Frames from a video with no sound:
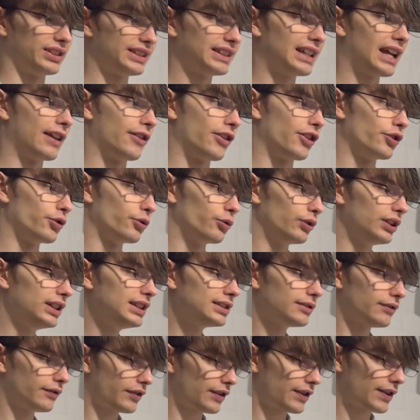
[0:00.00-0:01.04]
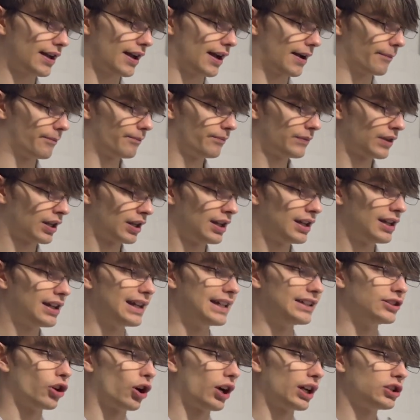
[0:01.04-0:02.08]
again, the reason for that
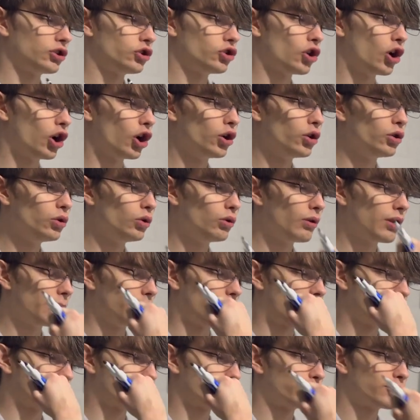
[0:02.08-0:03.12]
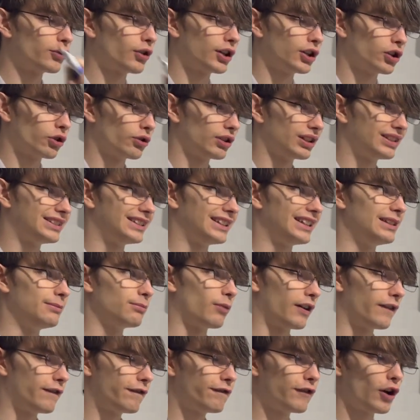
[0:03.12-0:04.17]
is I know that my priority,
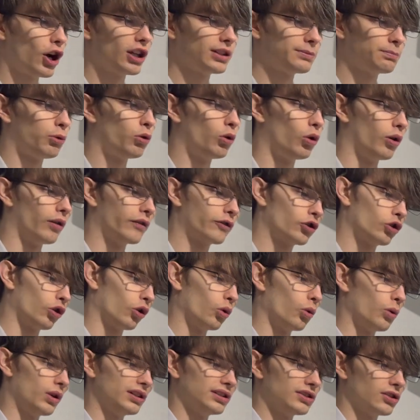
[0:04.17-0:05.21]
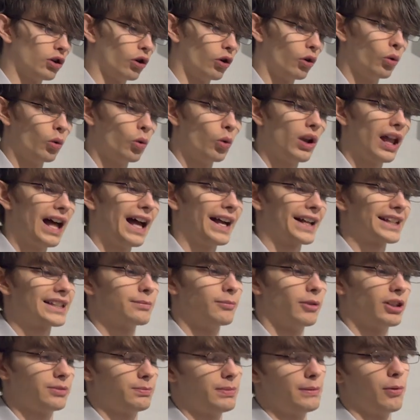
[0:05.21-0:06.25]
my first port of call is that all x
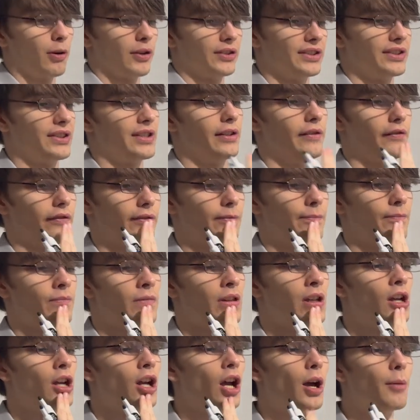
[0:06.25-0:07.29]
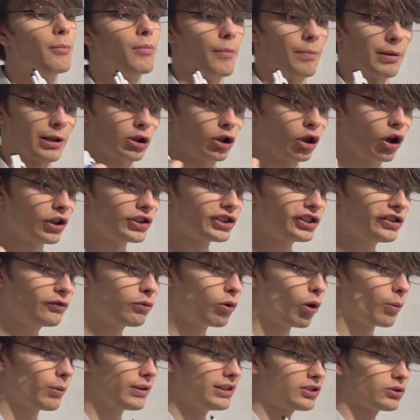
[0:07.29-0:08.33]
must be positive. But because of
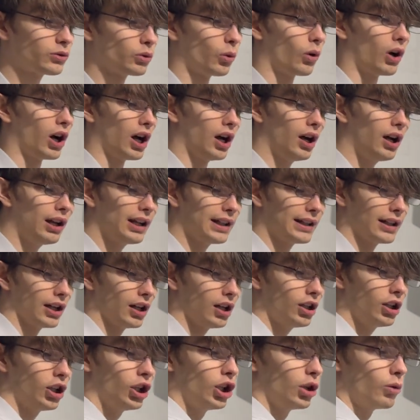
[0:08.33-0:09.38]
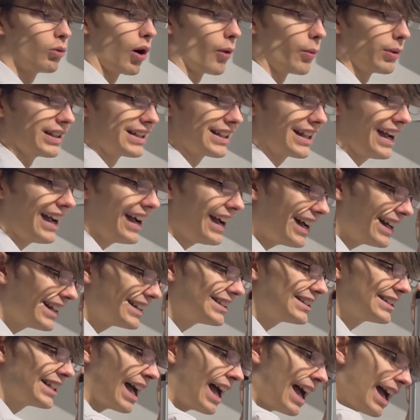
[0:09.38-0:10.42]
what we saw earlier, where we can
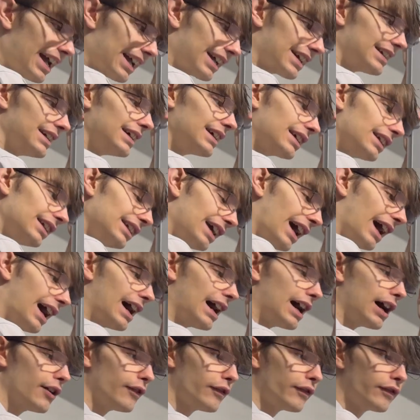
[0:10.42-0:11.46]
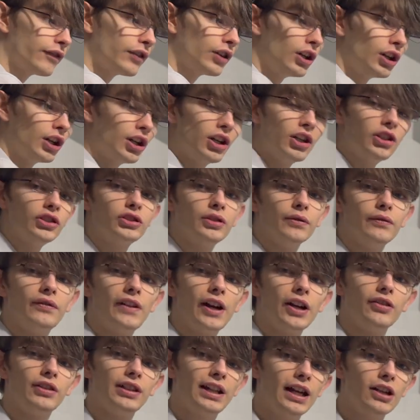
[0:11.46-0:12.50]
technically have some
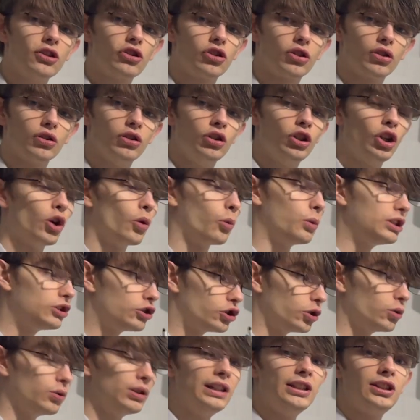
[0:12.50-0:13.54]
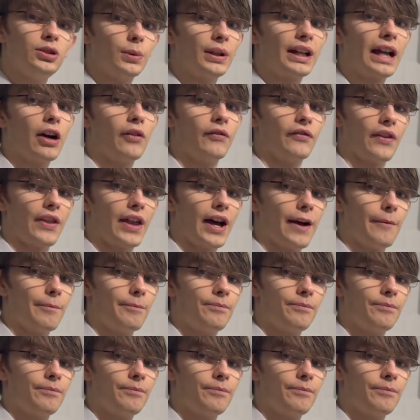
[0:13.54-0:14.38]
variation, we do need to account for that.